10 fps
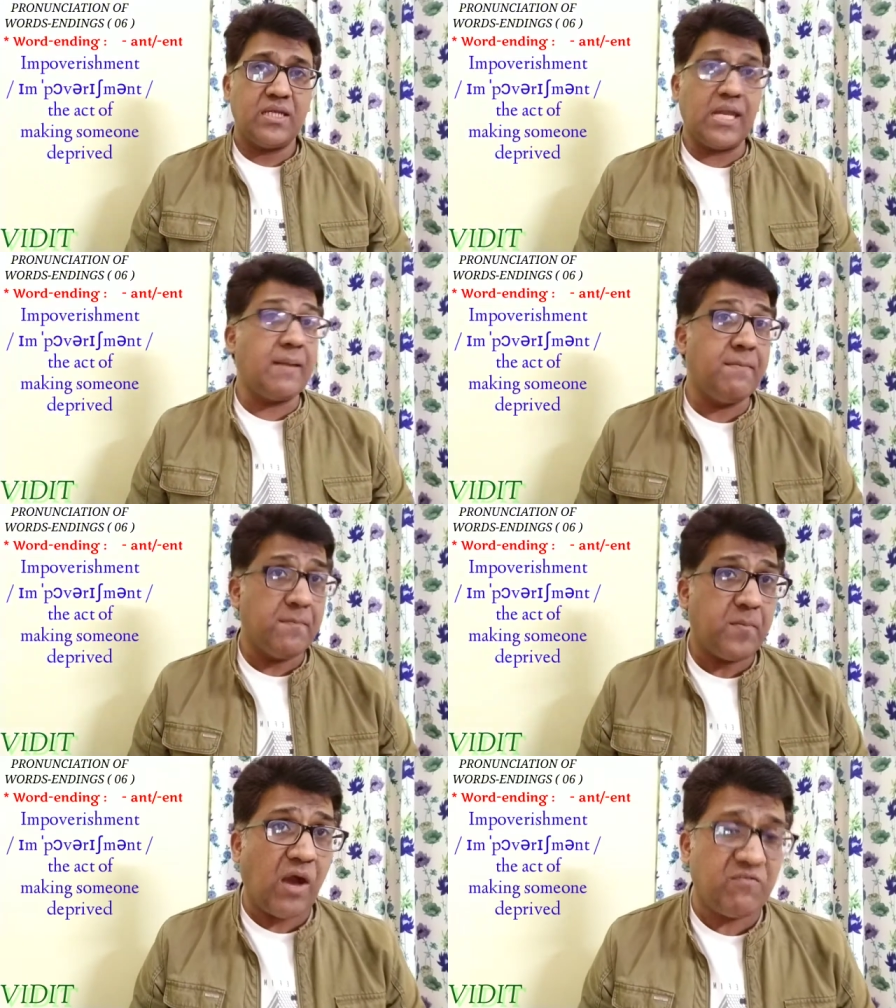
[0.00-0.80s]

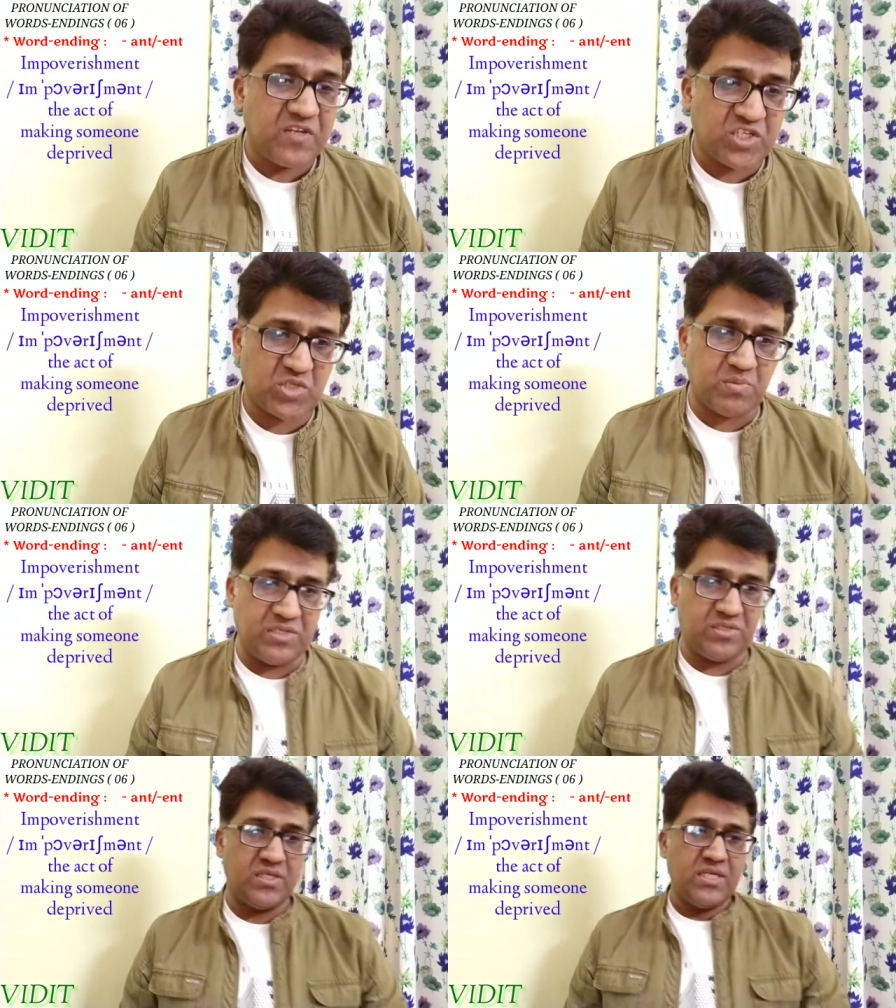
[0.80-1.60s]

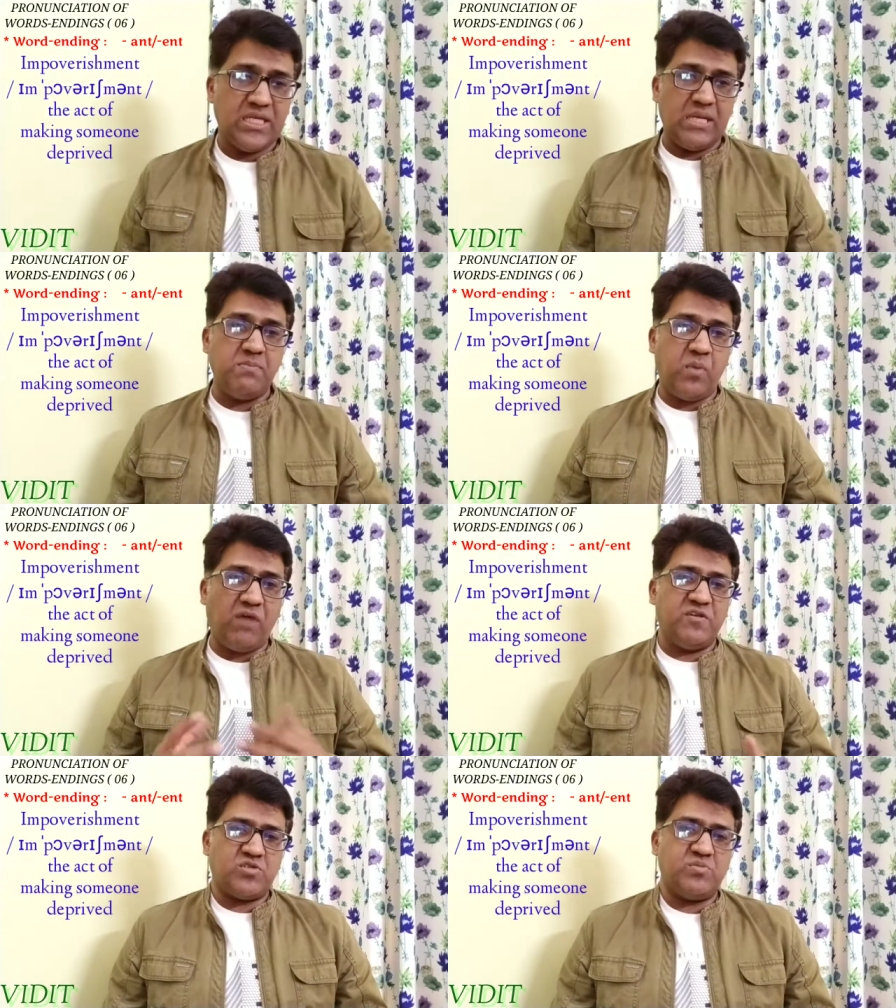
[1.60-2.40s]
impoverishment
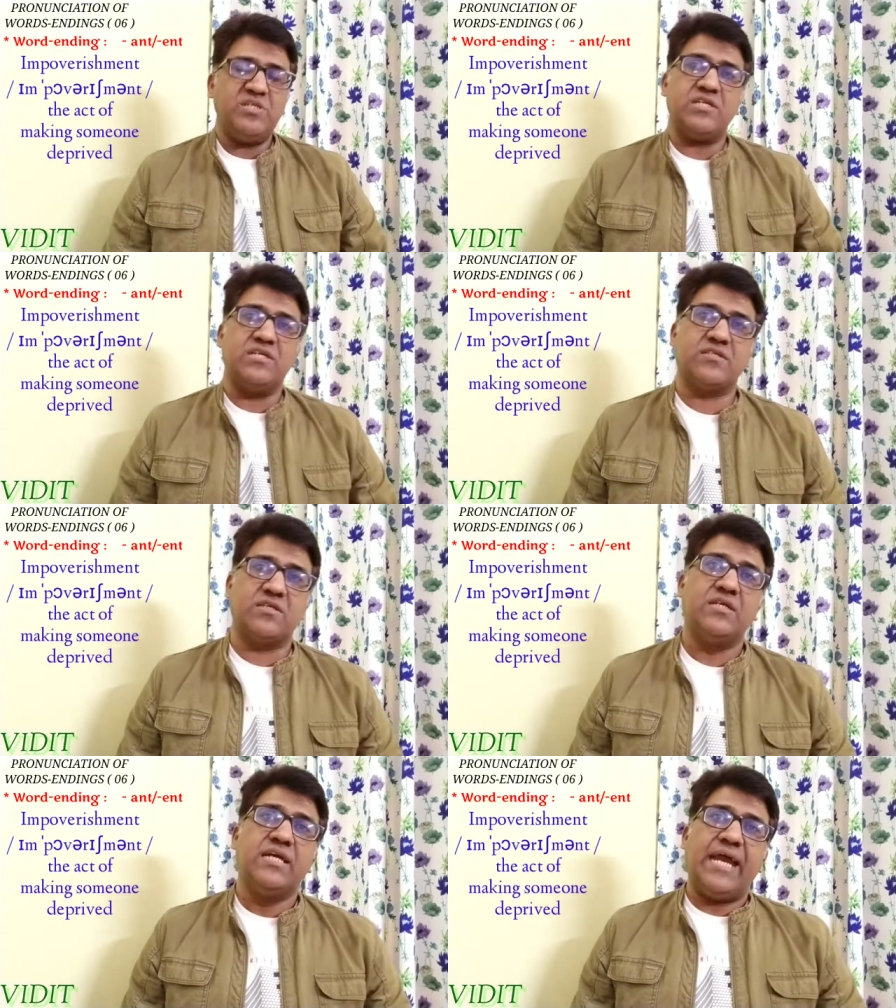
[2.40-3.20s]
impoverishment is
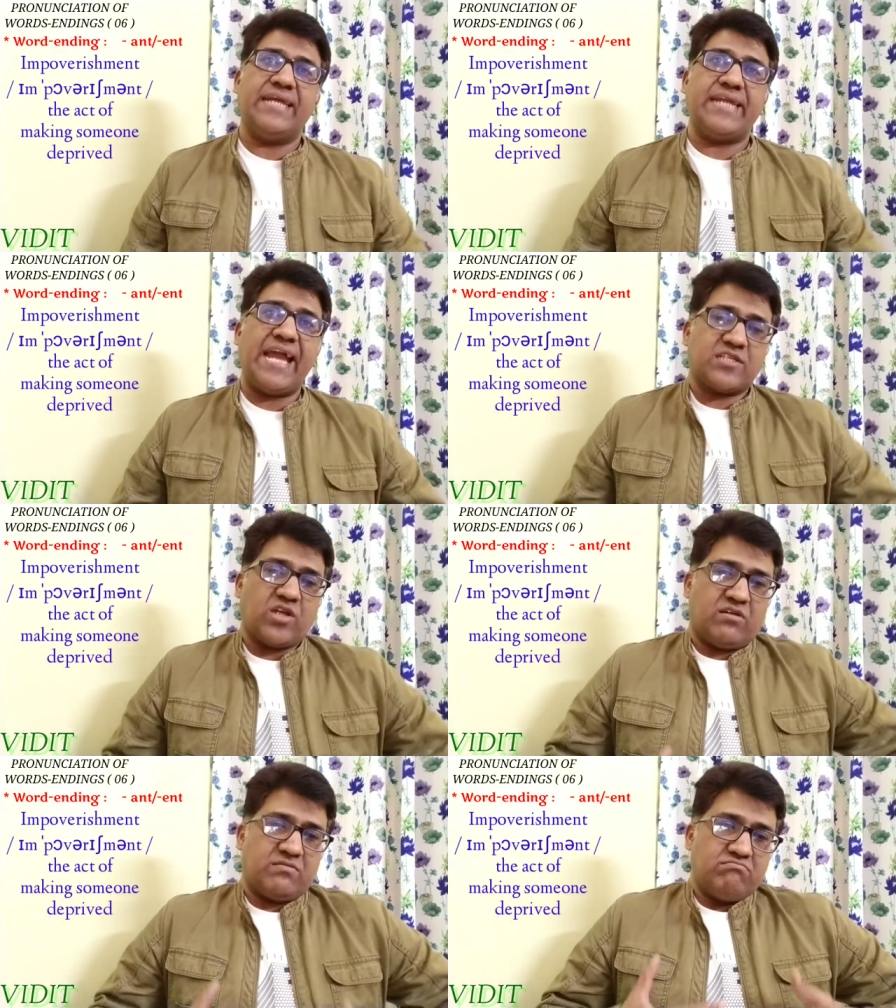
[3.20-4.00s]
uh, an act
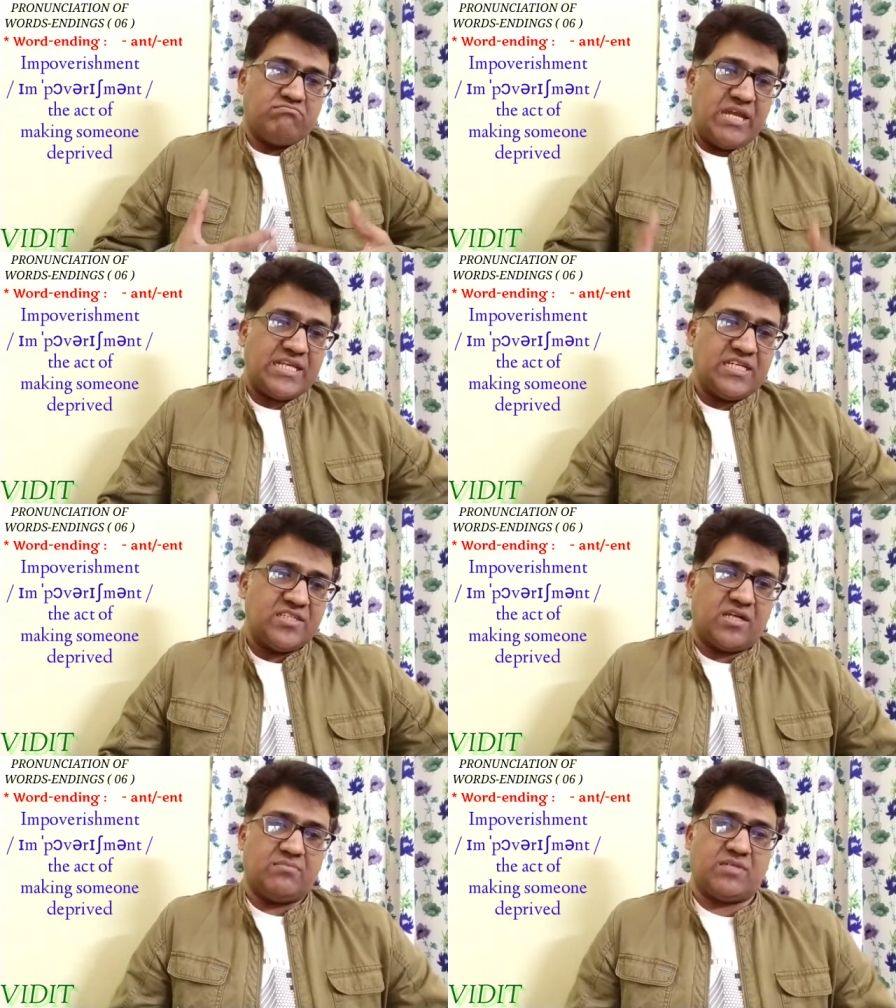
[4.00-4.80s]
of
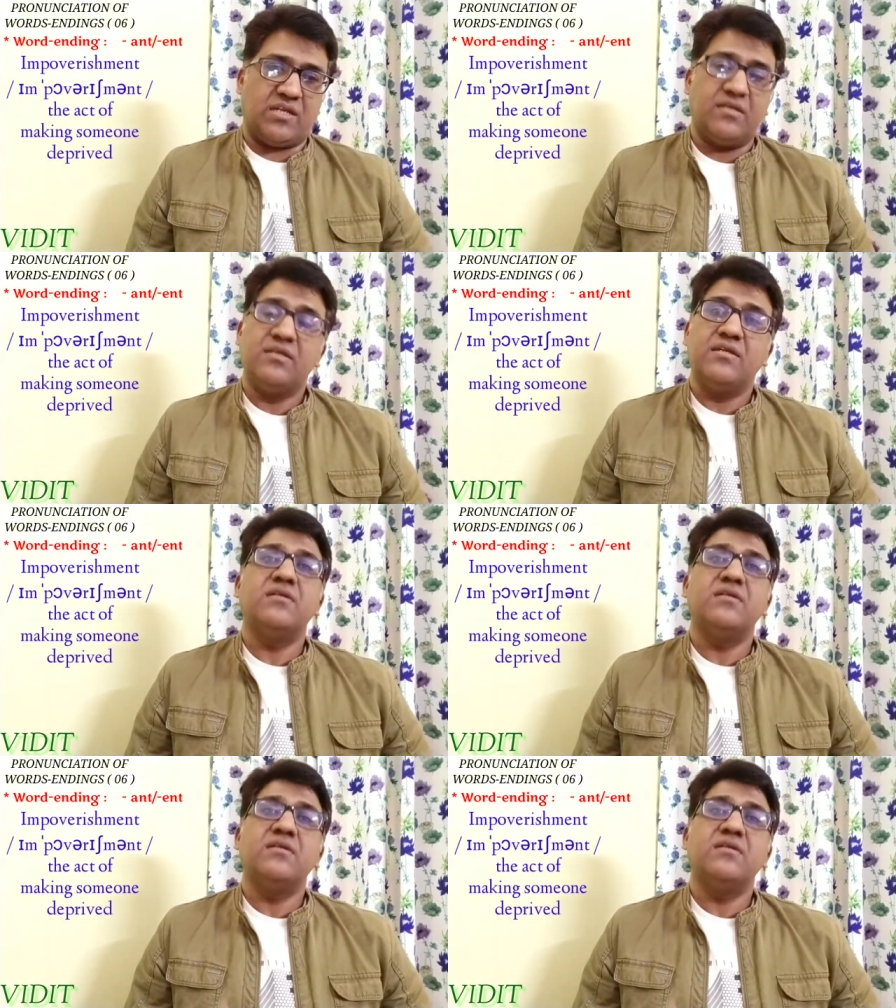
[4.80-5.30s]
making something